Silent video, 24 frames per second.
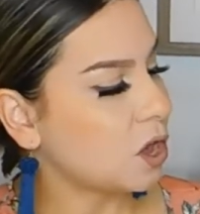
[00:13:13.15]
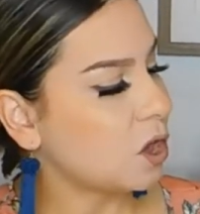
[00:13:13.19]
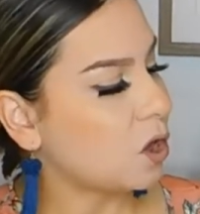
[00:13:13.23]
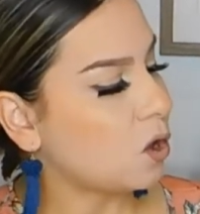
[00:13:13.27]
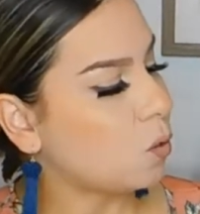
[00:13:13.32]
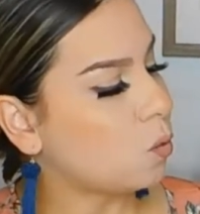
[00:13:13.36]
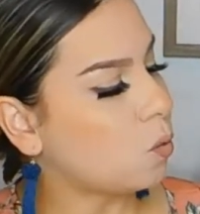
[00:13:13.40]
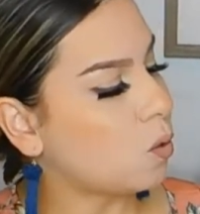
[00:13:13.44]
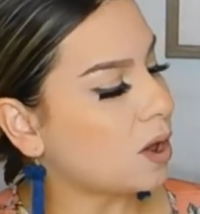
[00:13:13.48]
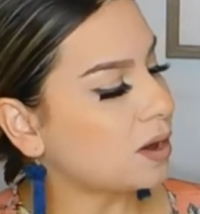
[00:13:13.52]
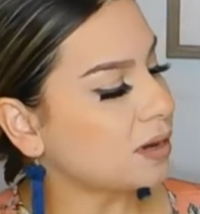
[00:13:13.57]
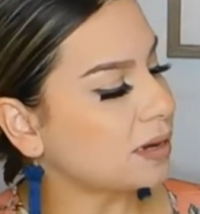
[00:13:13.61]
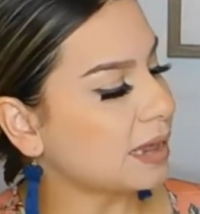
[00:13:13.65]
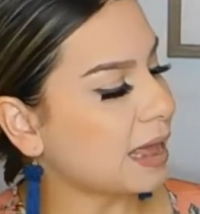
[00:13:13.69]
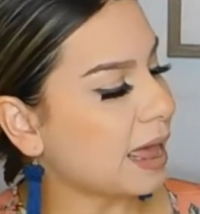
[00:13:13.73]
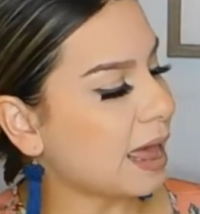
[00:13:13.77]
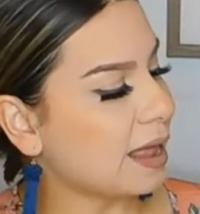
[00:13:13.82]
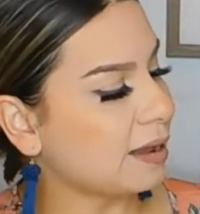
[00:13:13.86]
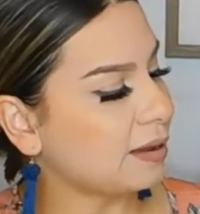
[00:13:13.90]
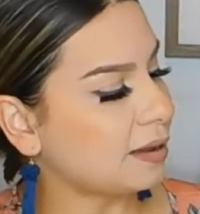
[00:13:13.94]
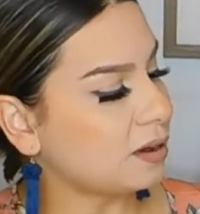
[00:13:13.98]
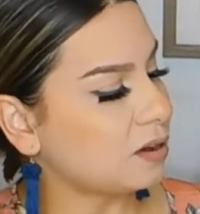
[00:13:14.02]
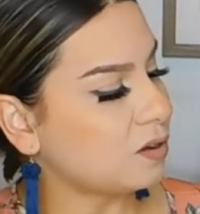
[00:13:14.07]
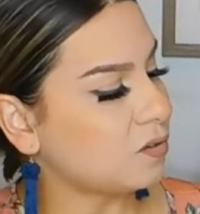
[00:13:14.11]
1
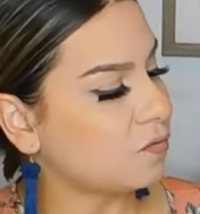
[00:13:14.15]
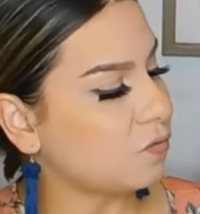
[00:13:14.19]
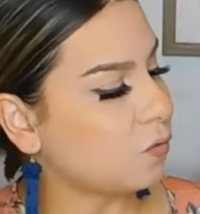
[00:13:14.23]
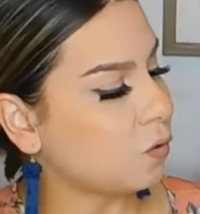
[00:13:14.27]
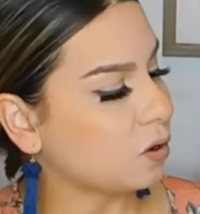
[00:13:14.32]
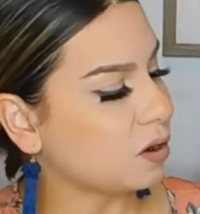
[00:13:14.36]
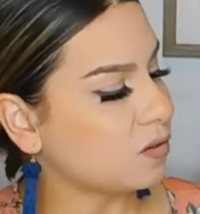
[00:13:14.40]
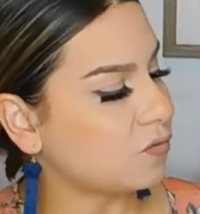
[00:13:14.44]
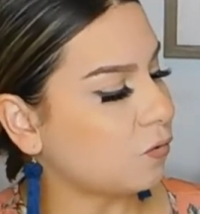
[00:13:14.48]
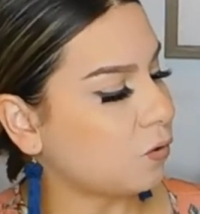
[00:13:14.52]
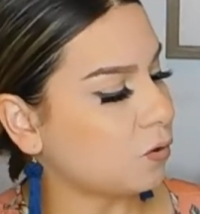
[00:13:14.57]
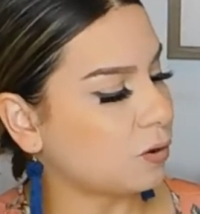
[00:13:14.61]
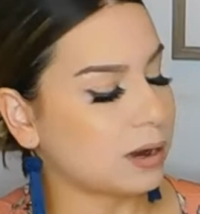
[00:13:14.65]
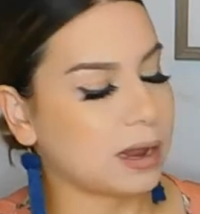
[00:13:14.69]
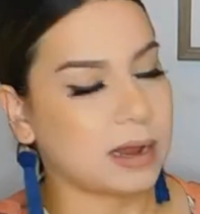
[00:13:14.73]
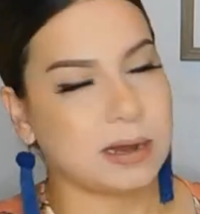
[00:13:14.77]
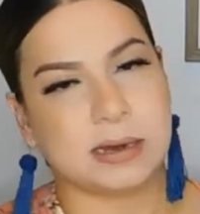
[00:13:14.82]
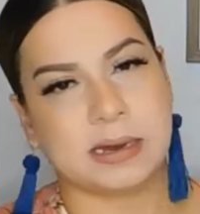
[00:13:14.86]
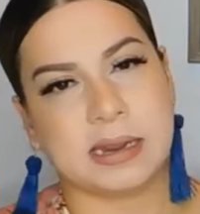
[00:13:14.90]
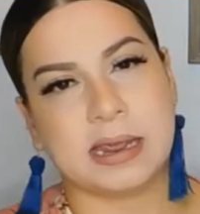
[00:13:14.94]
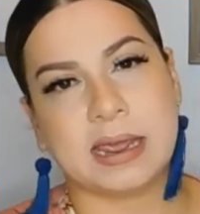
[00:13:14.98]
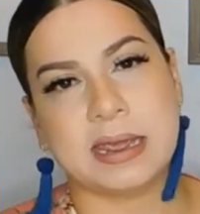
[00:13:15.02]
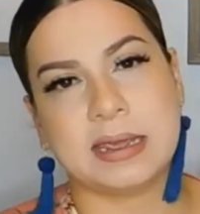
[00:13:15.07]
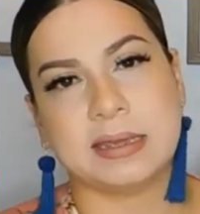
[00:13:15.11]
gallon,
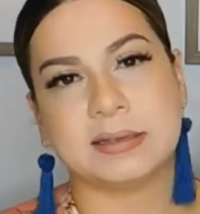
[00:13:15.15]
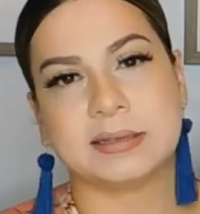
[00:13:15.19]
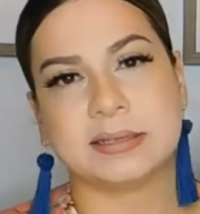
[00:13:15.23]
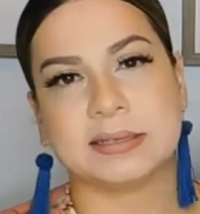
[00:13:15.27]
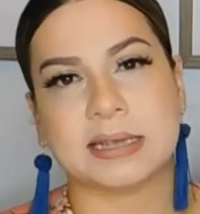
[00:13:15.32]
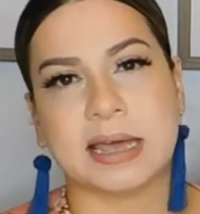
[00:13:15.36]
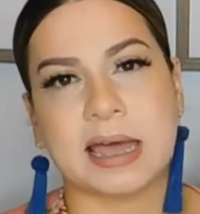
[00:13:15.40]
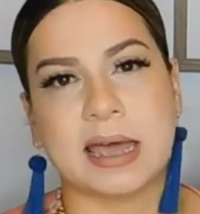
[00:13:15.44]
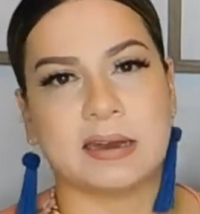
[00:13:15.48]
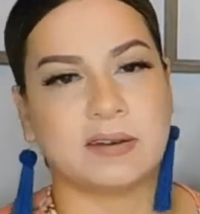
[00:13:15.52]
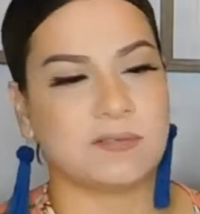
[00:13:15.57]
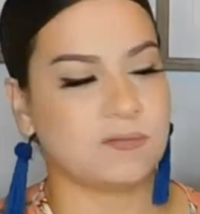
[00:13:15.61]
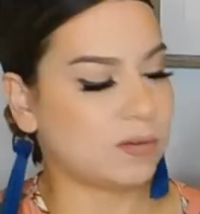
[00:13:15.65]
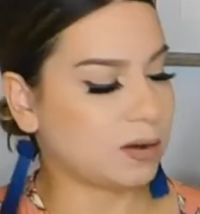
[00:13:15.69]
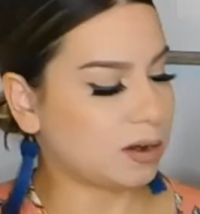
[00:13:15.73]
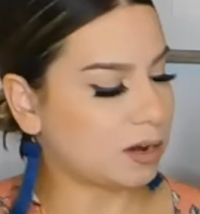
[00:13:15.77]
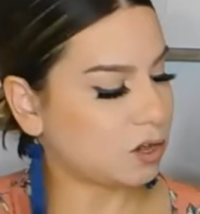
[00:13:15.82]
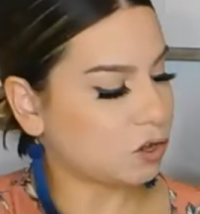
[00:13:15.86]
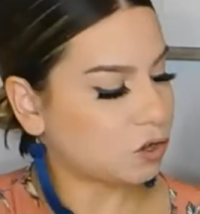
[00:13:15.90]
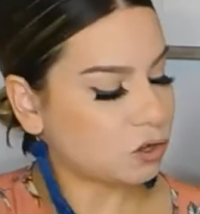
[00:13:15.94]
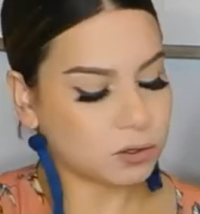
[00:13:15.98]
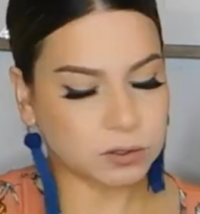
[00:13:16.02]
$44.98 satin finish.